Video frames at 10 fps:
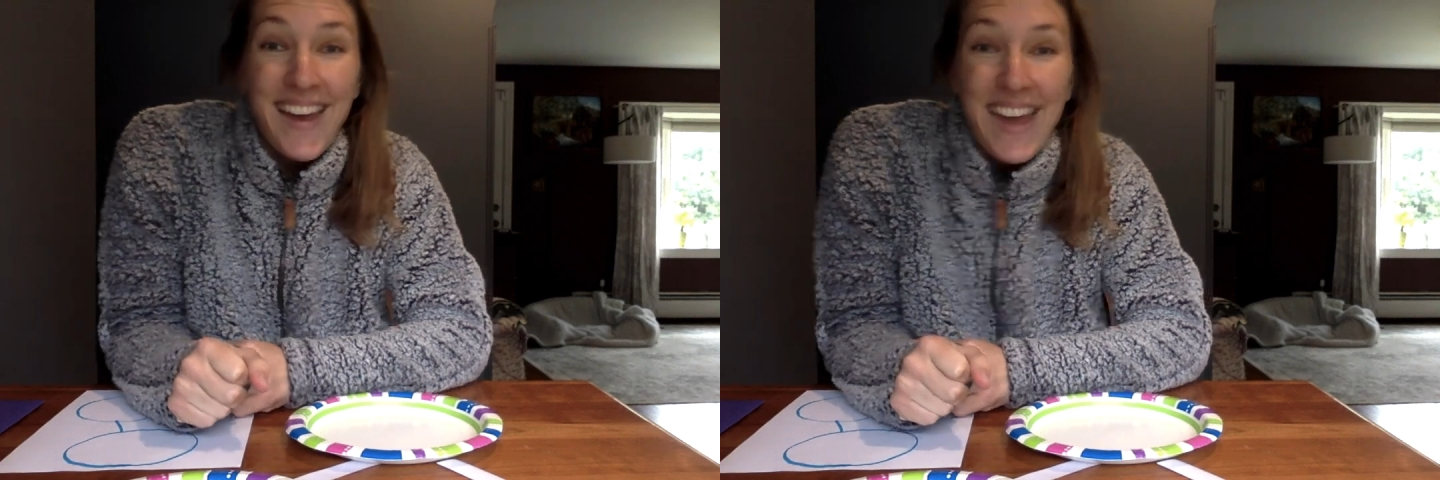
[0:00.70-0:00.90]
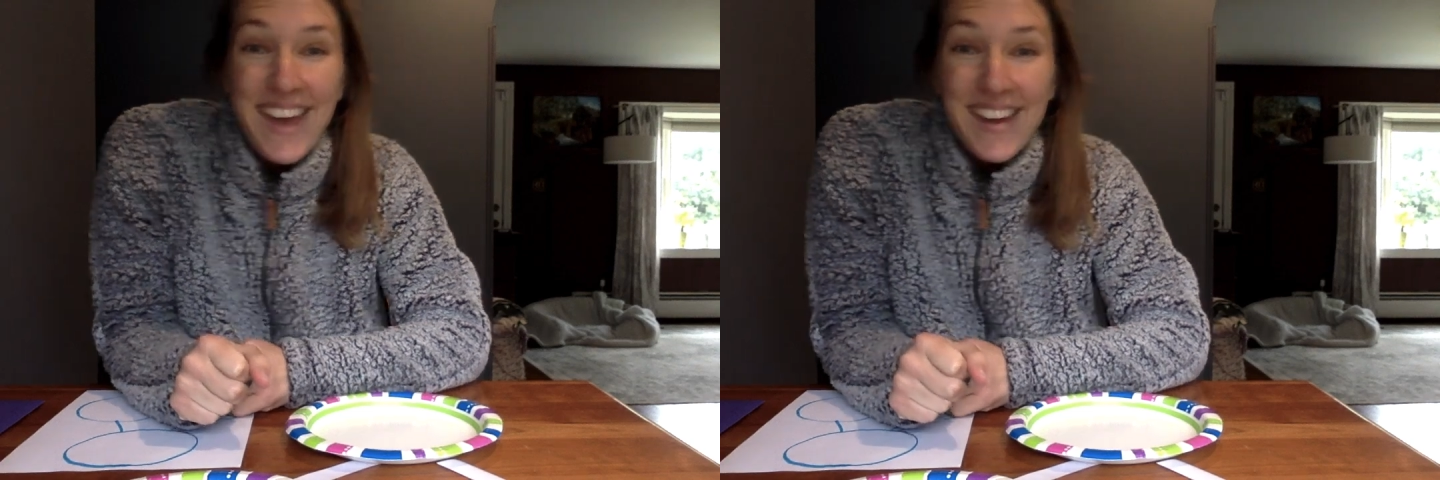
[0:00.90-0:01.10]

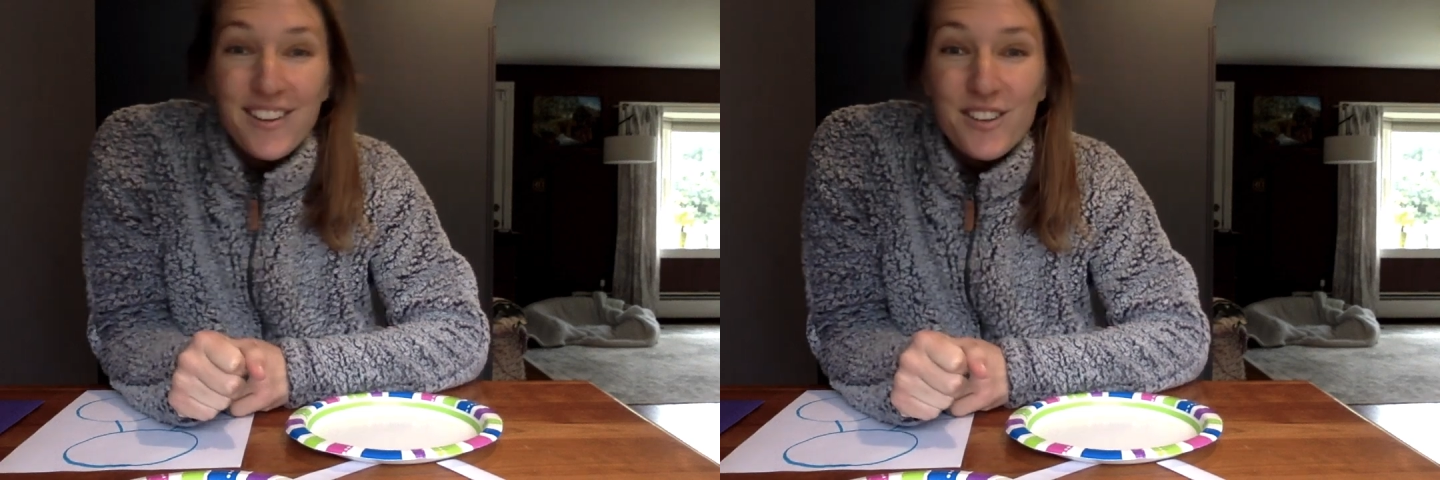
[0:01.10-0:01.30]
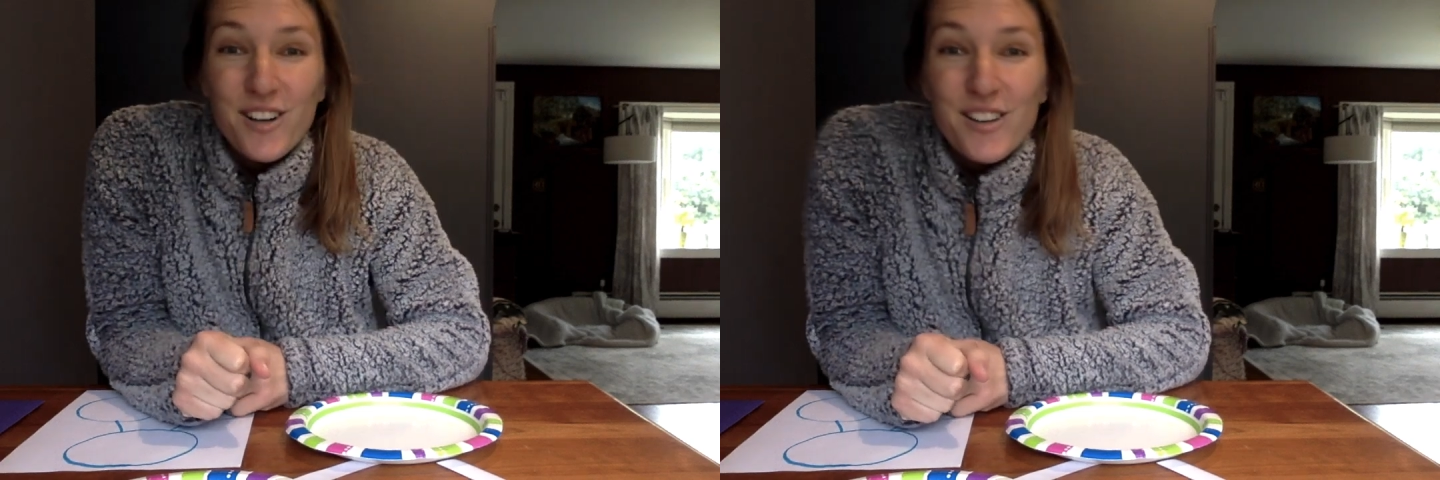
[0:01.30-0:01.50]
Hey
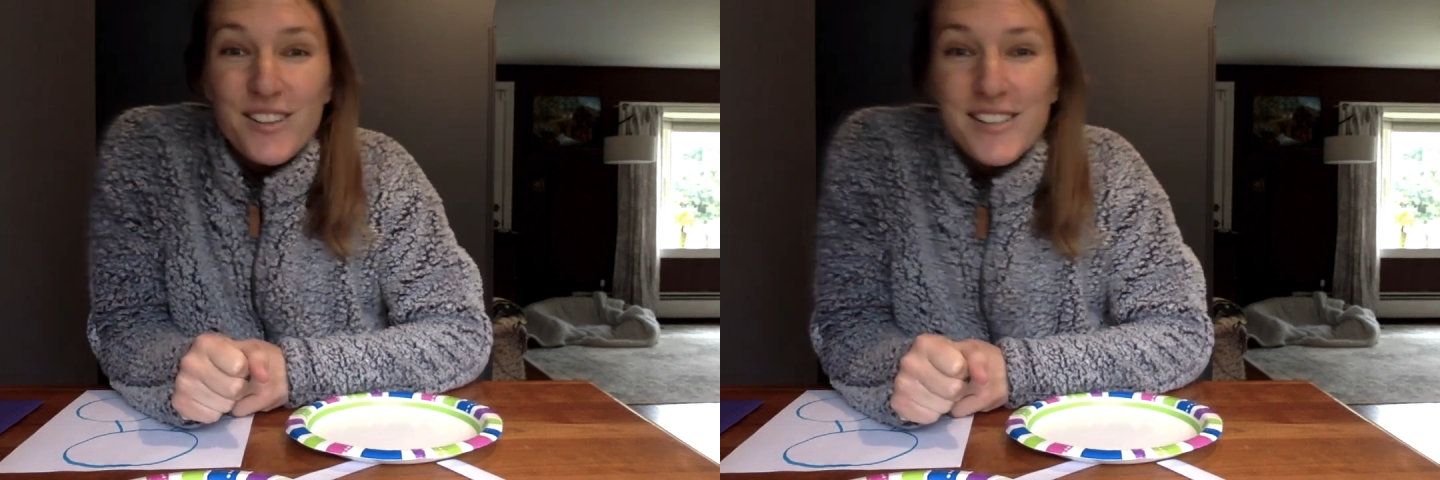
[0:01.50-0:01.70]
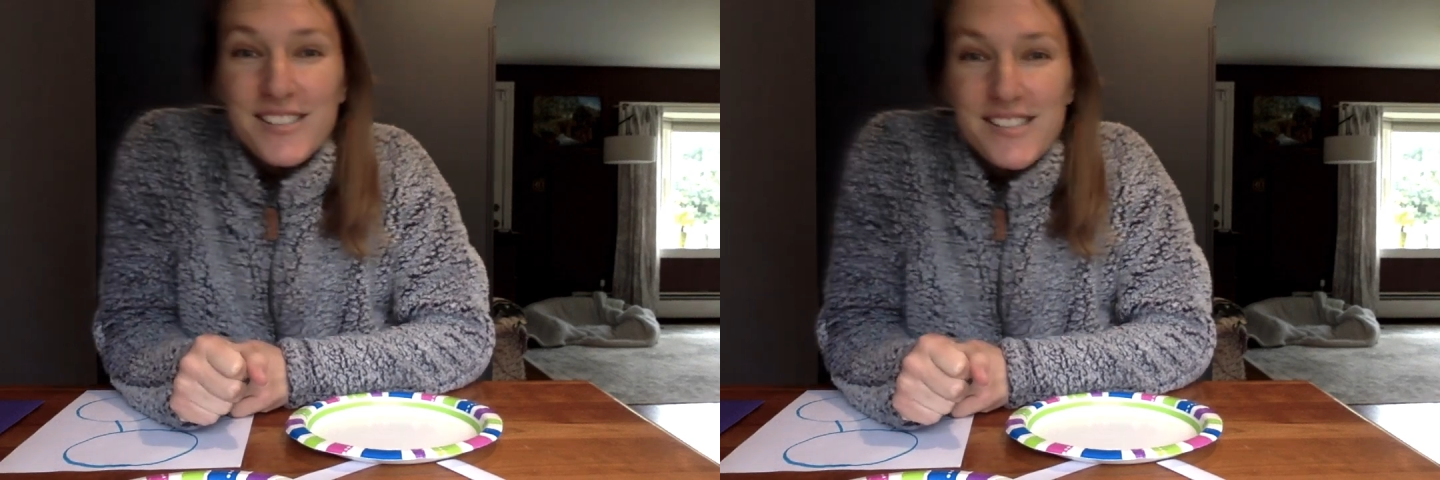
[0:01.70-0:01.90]

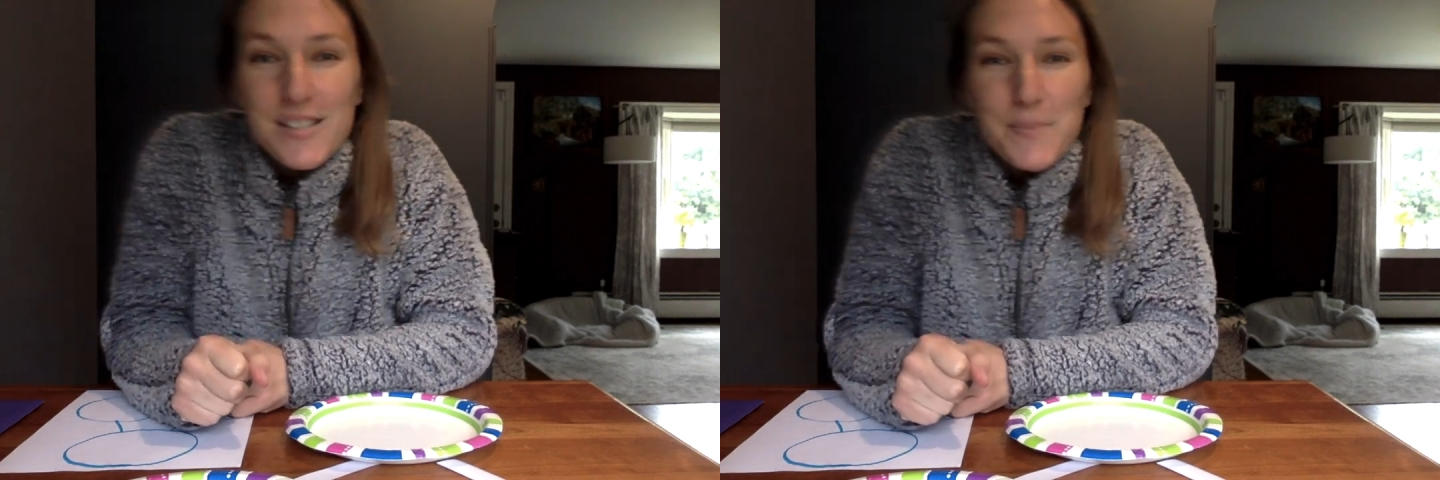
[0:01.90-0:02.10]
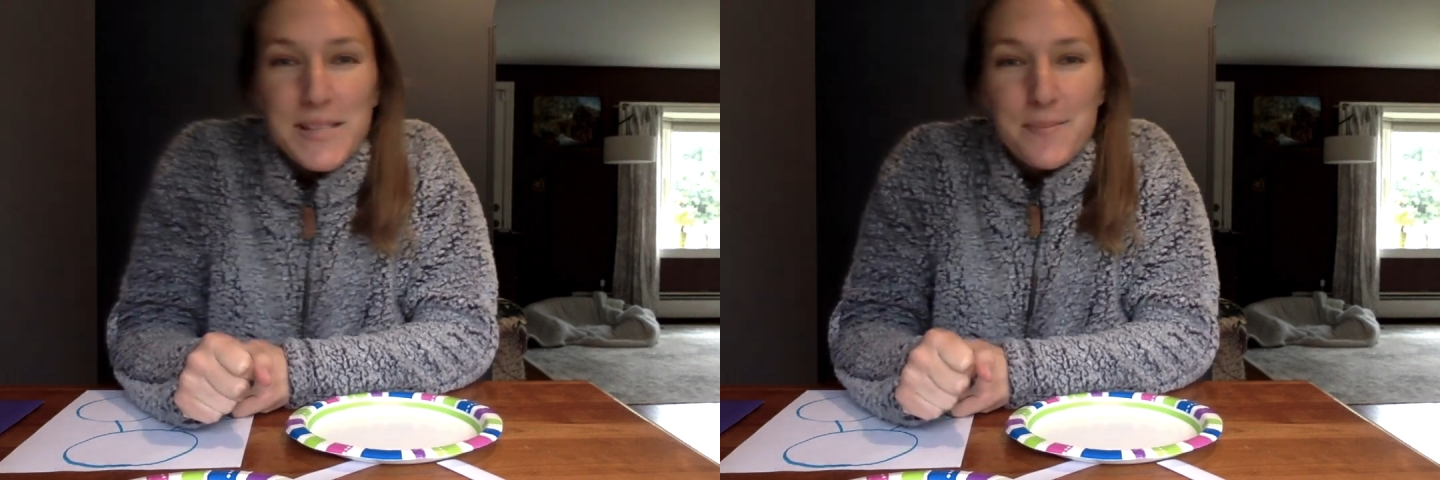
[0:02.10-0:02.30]
kindergartners,
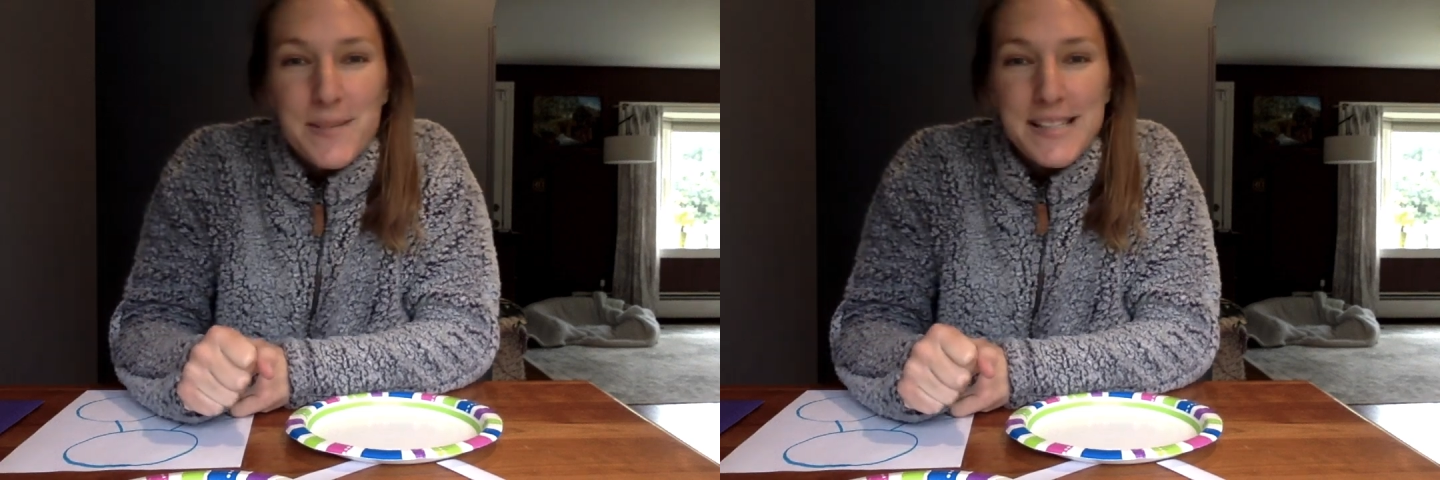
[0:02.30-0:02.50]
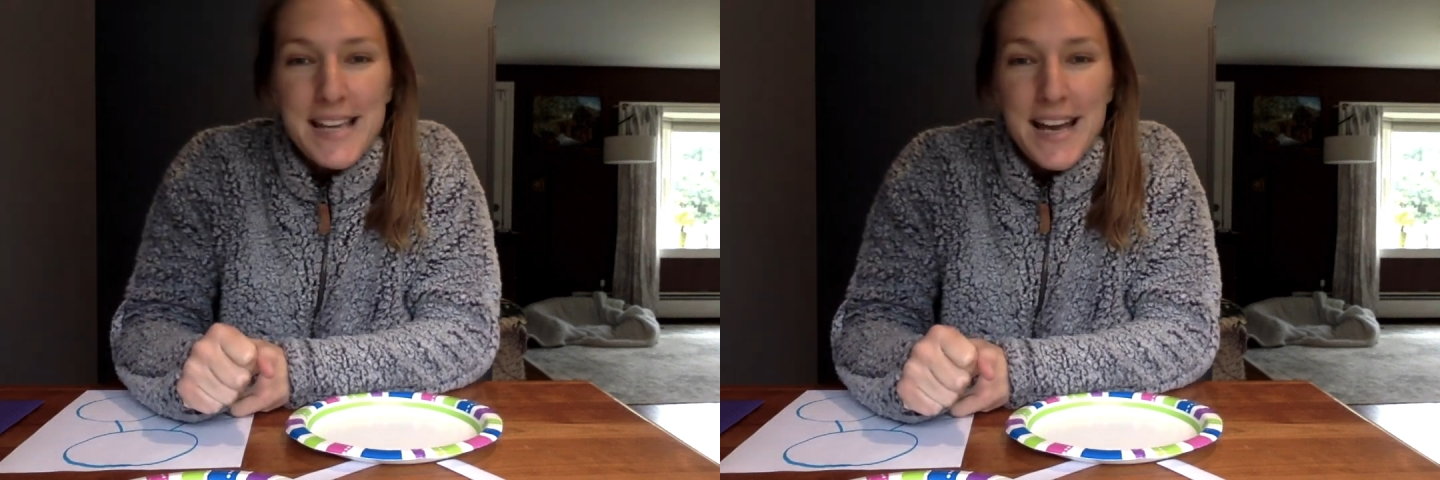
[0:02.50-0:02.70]
it's Miss
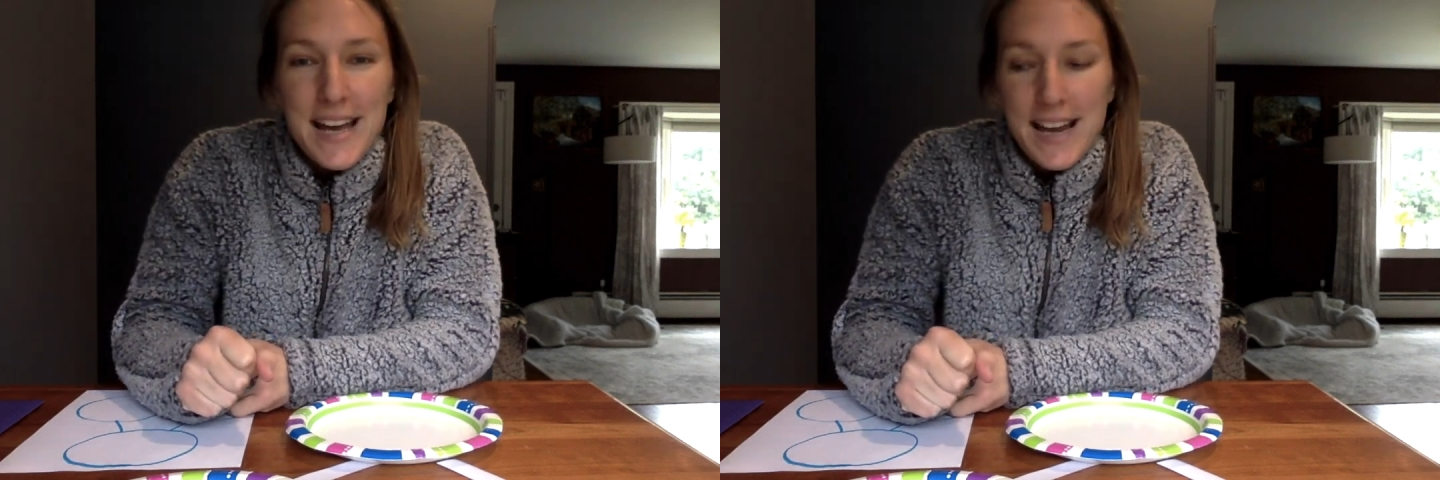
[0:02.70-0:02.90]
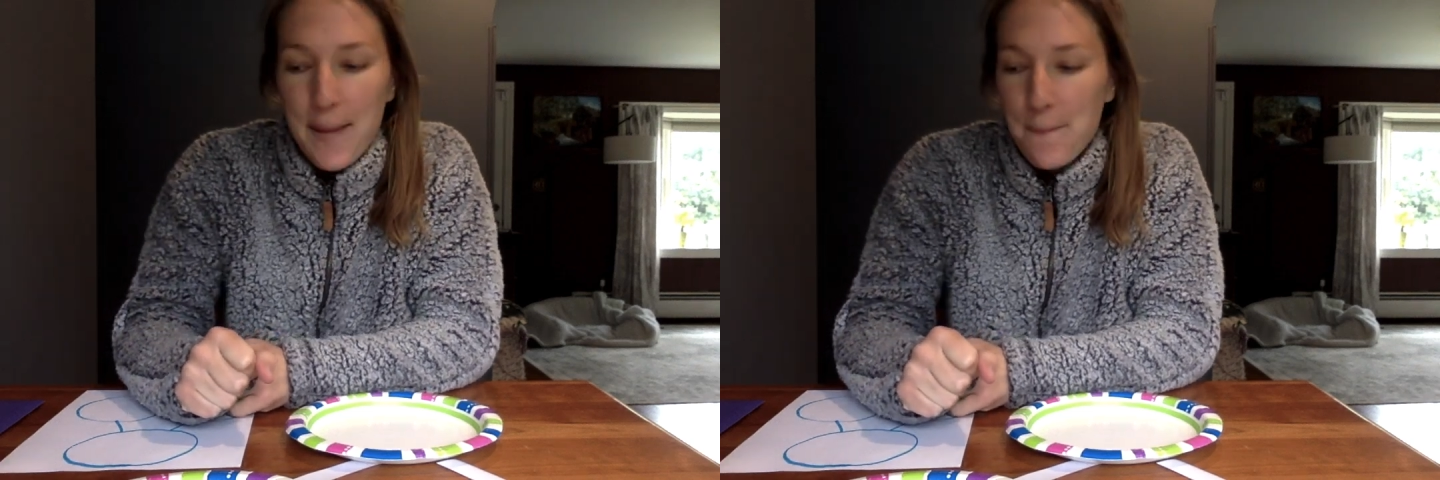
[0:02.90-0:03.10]
Mizia
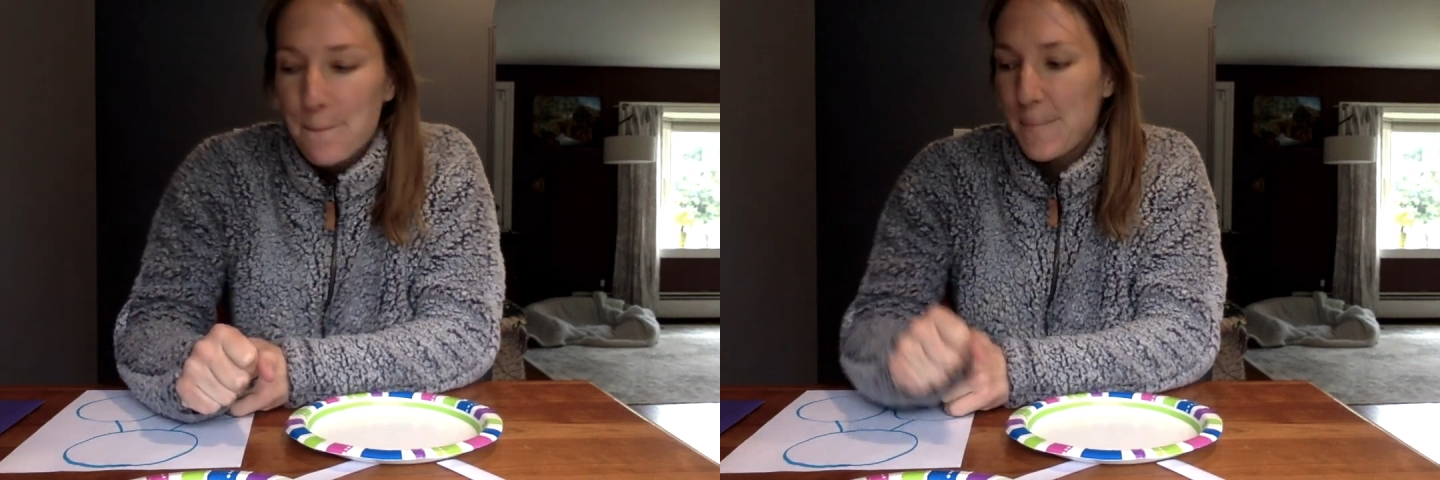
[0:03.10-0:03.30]
and I'm